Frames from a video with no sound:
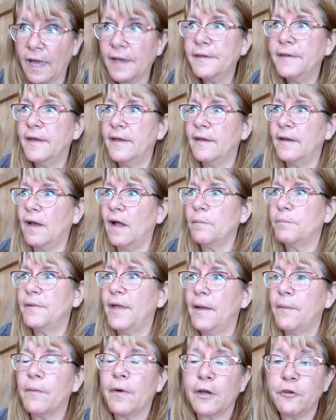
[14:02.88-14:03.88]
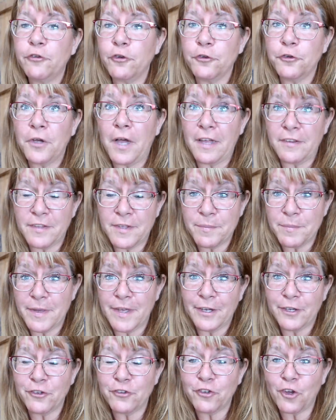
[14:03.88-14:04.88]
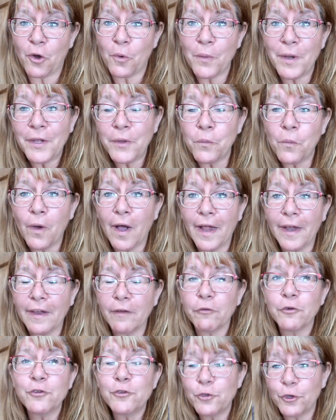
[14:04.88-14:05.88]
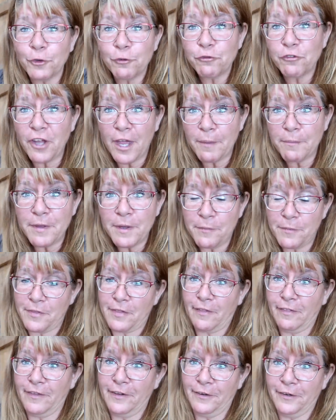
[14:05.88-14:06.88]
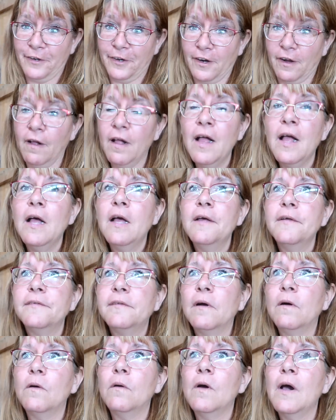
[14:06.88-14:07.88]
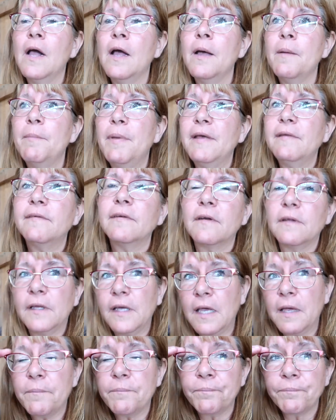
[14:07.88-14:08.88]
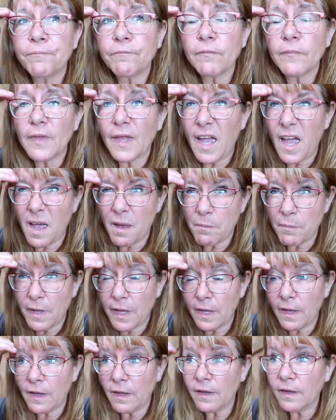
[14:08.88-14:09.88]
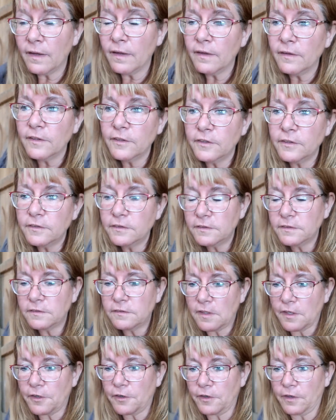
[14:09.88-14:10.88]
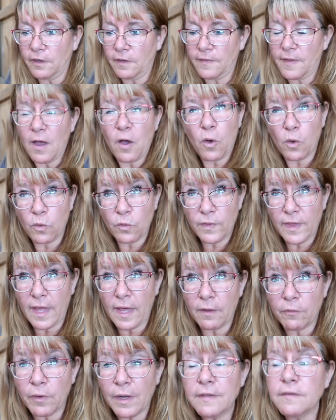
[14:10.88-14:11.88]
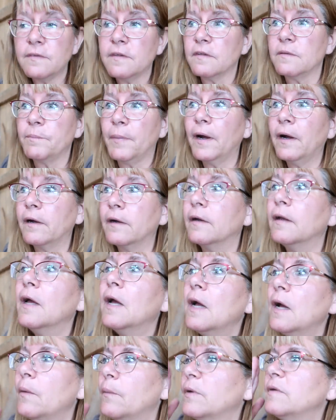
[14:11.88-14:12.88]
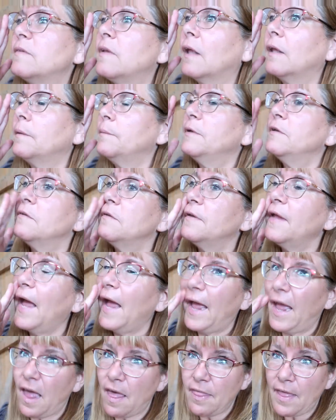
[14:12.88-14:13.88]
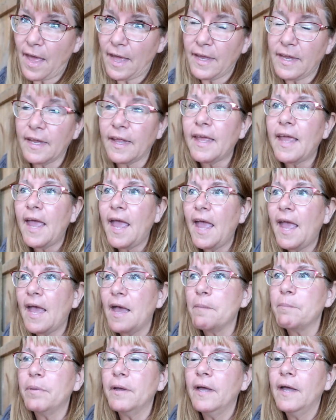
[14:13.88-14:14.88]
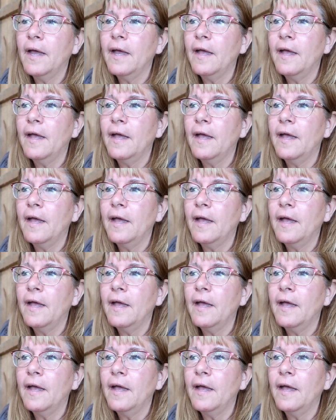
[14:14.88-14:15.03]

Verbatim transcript: i did an update where i showed you guys him in a show when he won reserve champion with a little girl so basically um the girl that that runs this barn was telling me today that in camp,